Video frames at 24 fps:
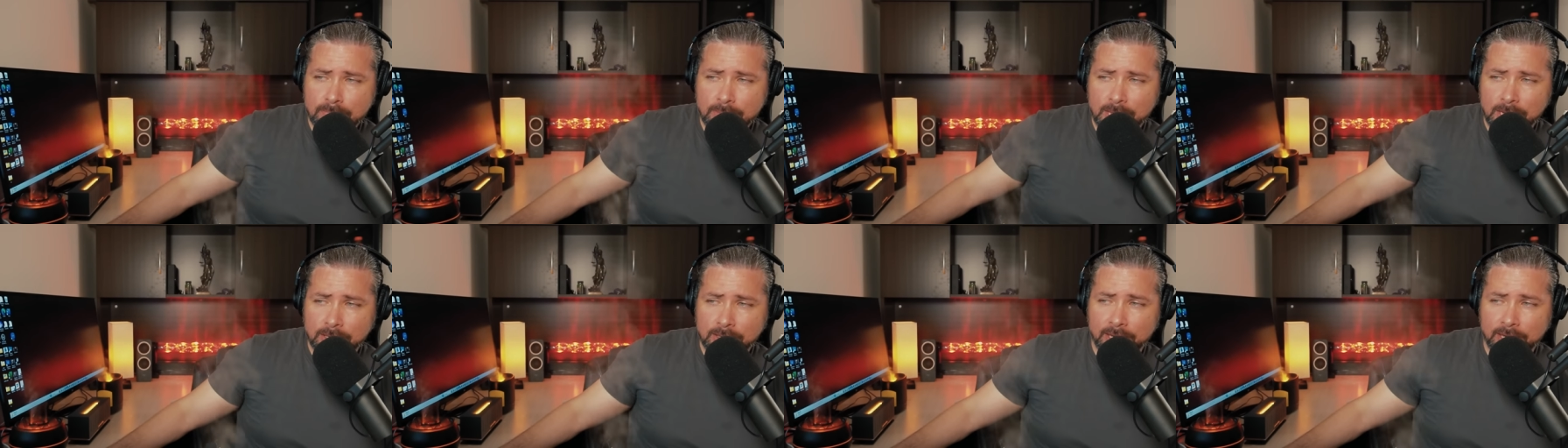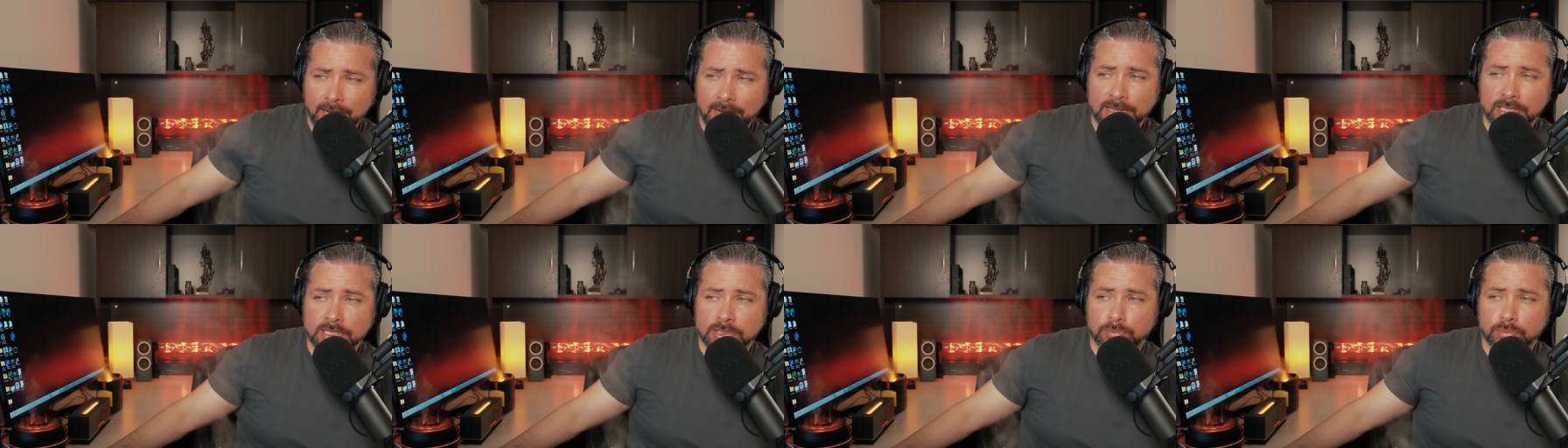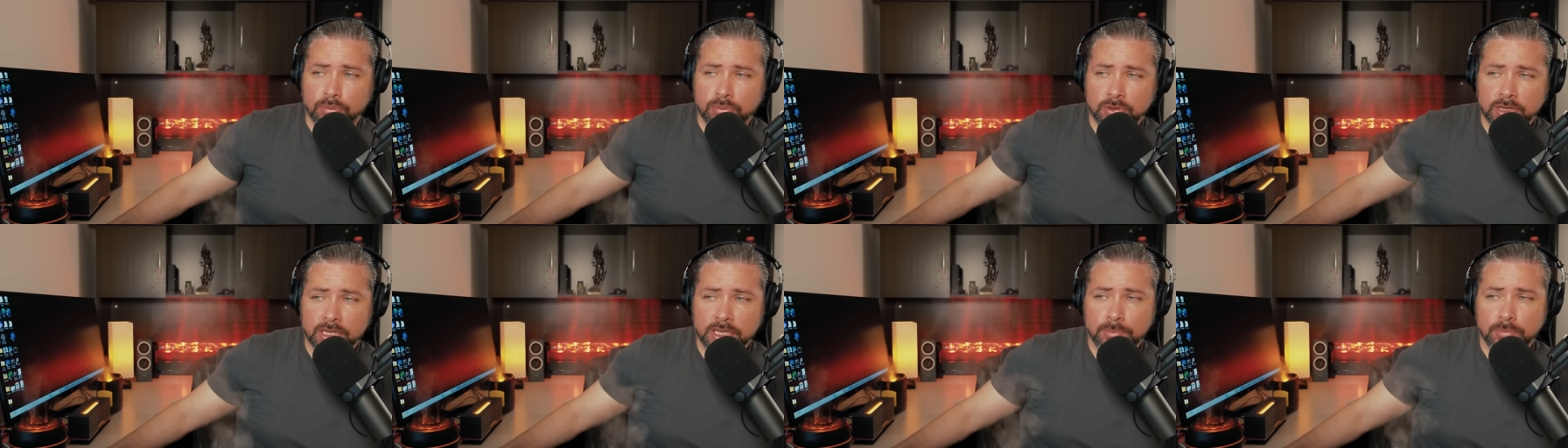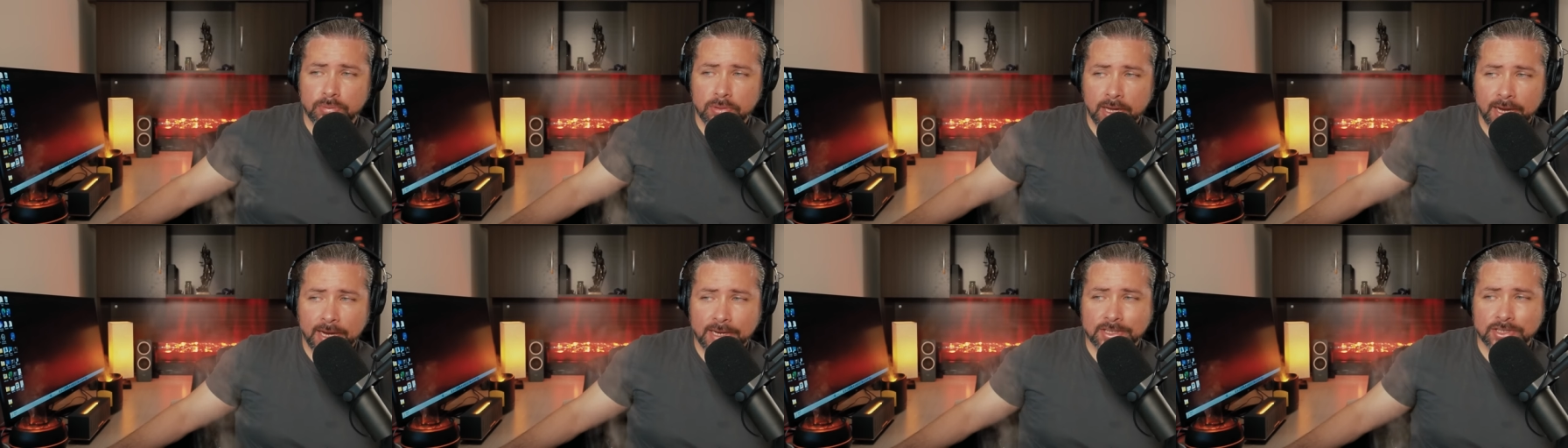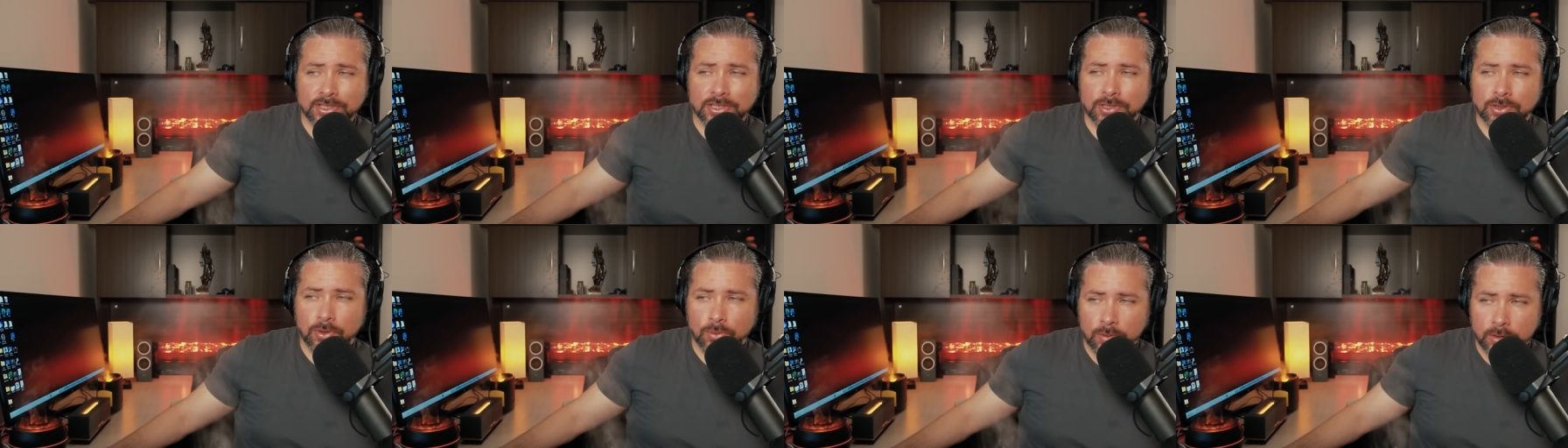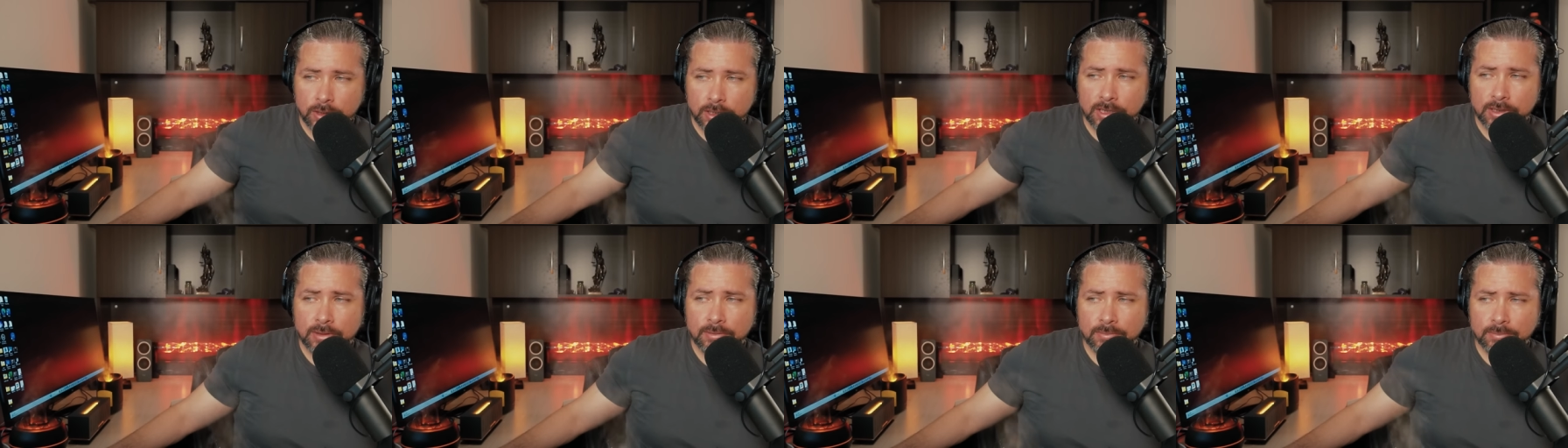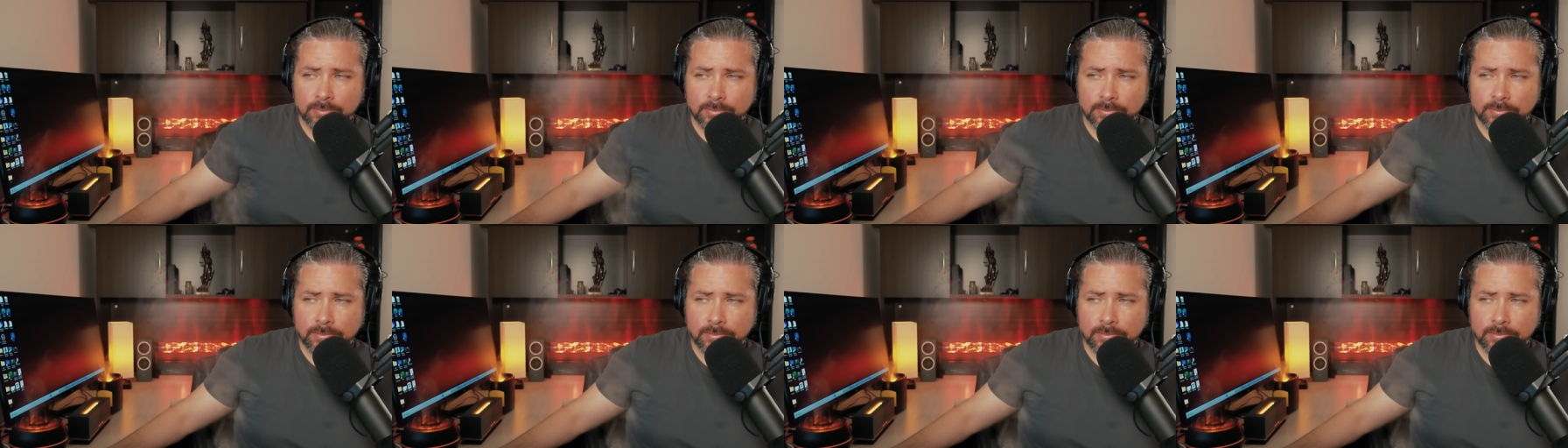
They had this pre planned story